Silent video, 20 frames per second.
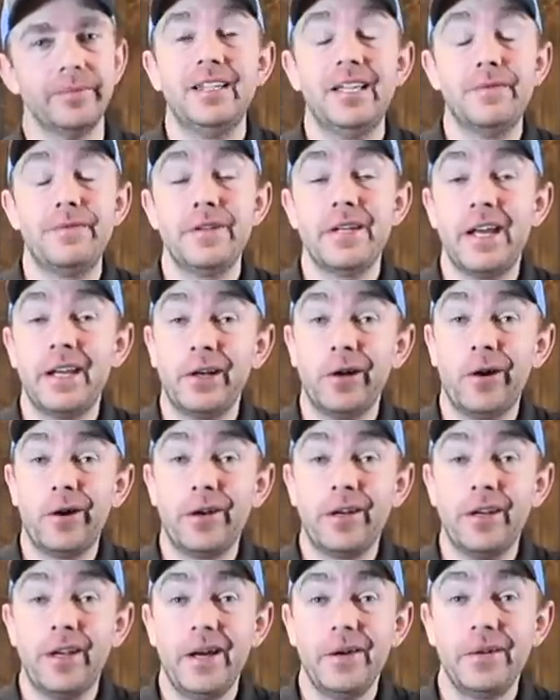If you ain't
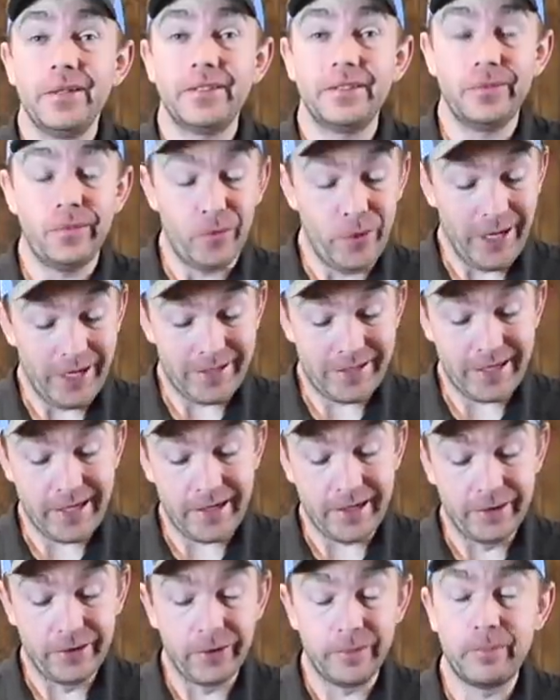already noticed, we had to take
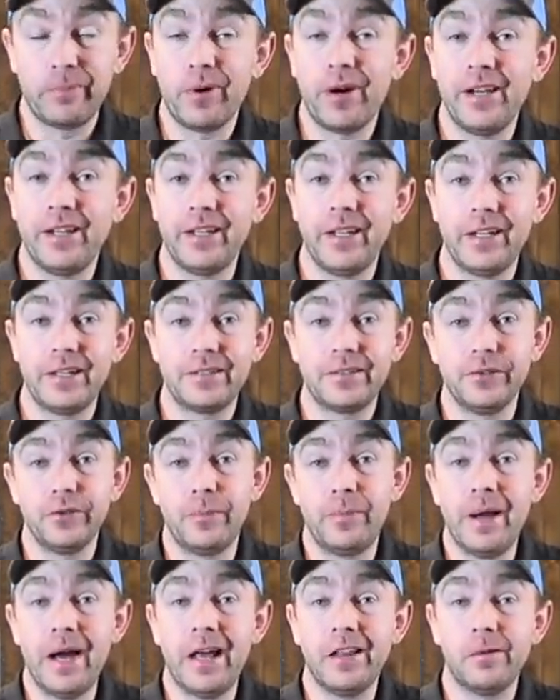a little break and get us a little
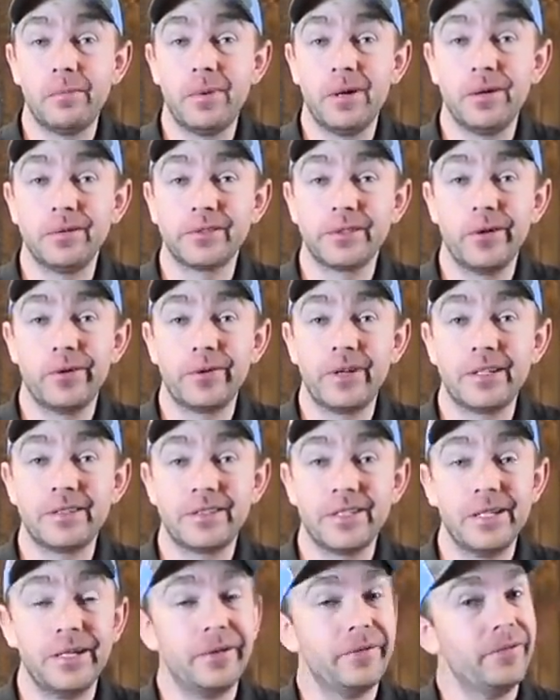pile of bones going
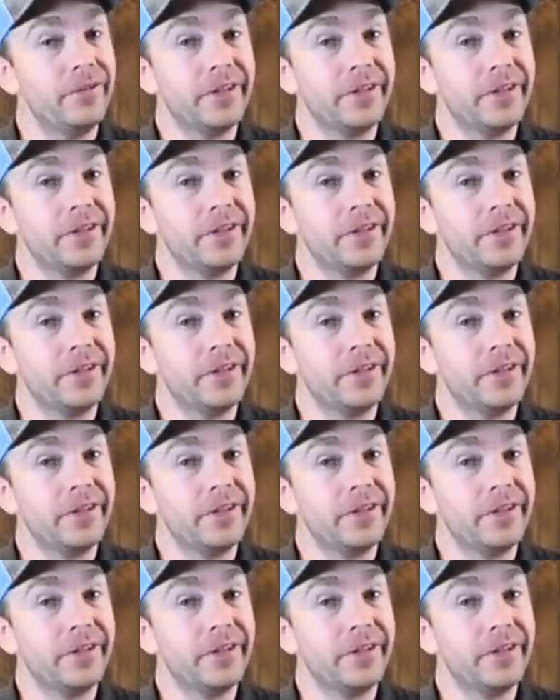ourselves.